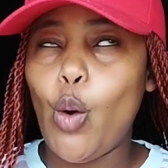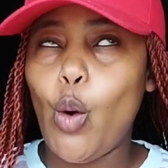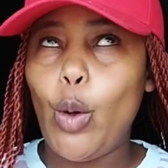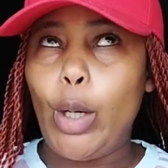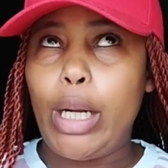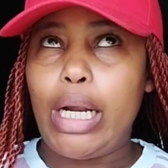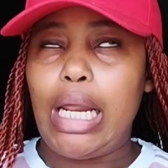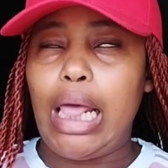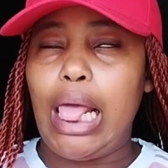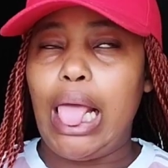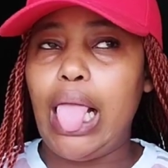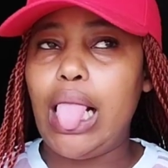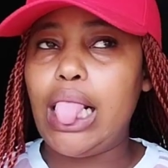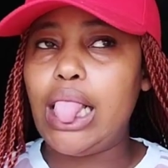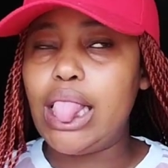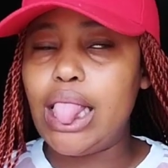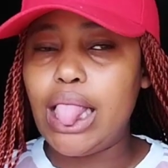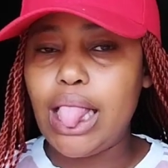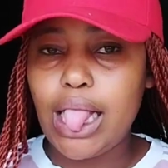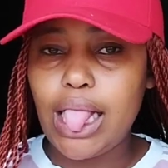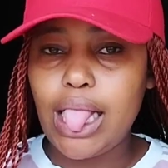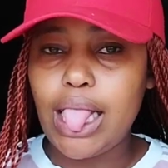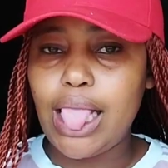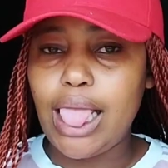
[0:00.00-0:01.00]
or
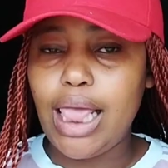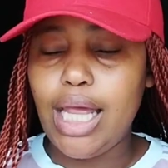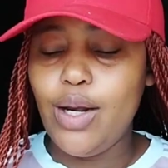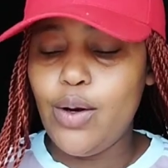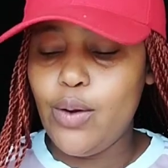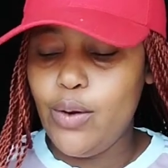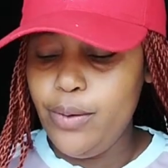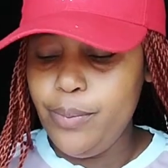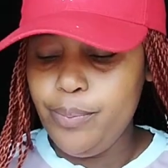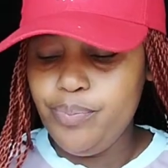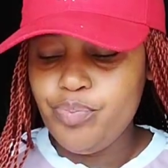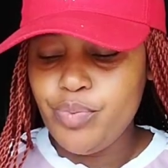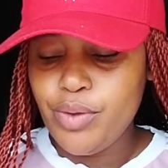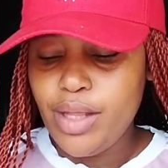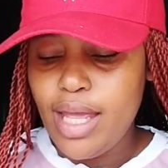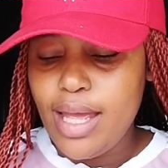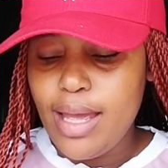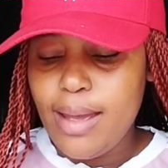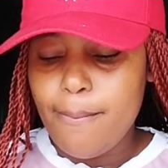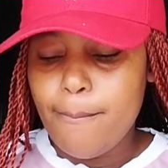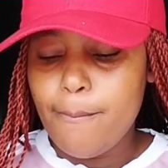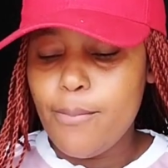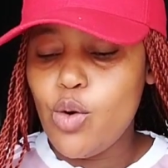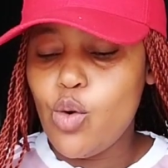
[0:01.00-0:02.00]
you know,
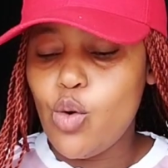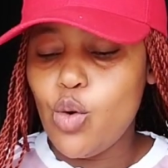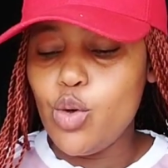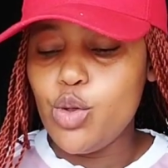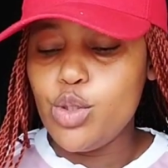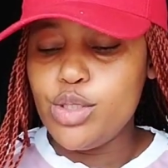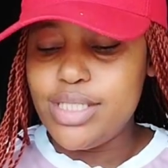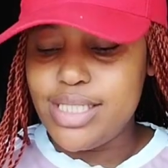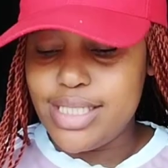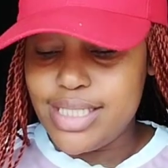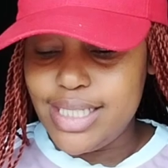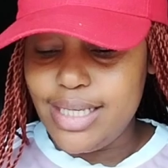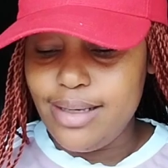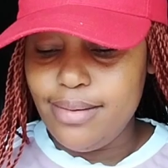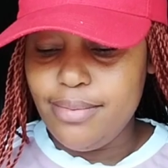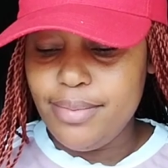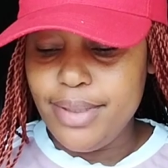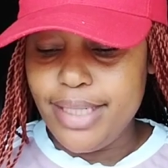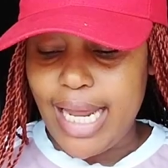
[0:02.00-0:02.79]
Mugozi.